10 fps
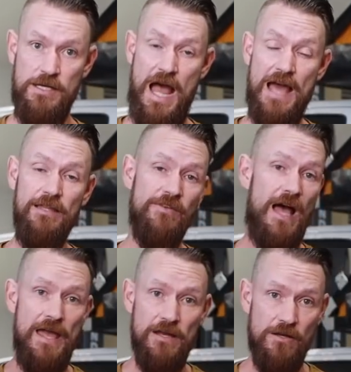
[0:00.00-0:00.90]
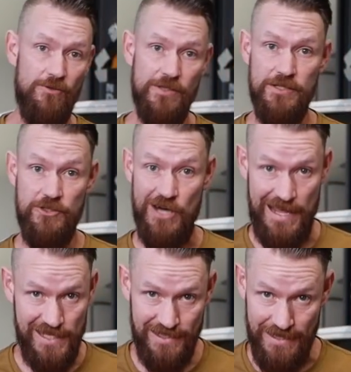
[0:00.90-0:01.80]
I live in Idaho, one of the
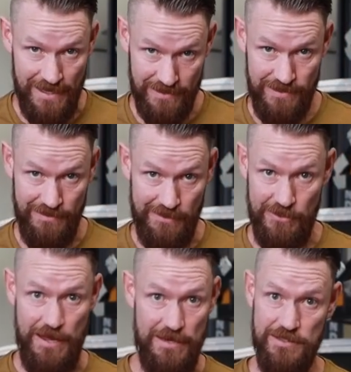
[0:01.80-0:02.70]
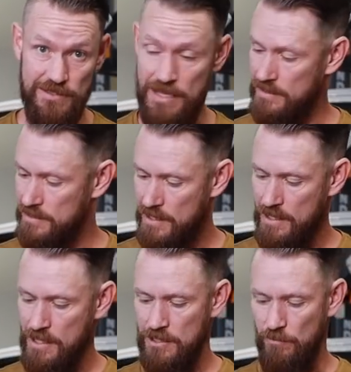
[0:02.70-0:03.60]
driest states in the United States.
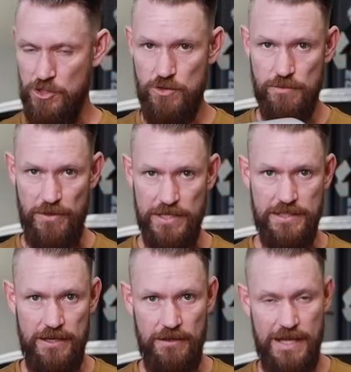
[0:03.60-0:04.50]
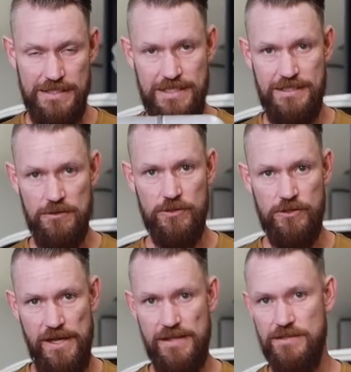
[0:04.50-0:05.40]
When you compress air, it still
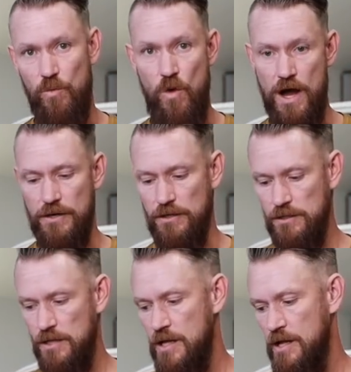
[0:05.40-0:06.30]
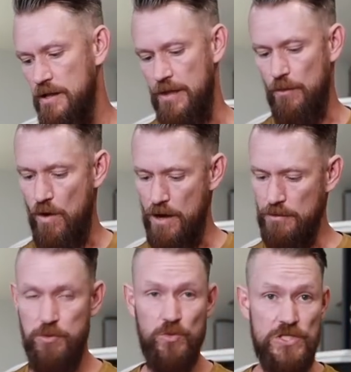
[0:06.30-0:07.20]
creates water. And the water
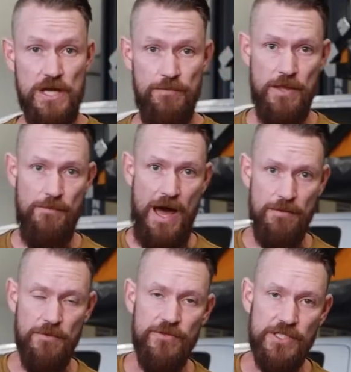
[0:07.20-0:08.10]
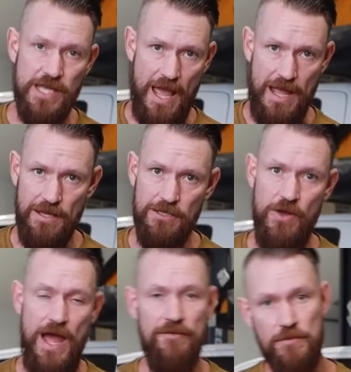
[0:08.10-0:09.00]
pools up in the bottom of your tank, and
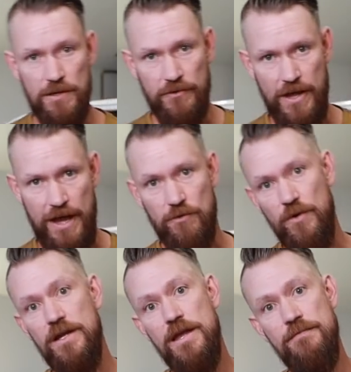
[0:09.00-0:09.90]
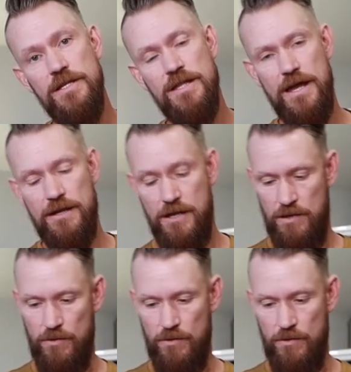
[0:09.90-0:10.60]
you have to be able to have a way to empty that.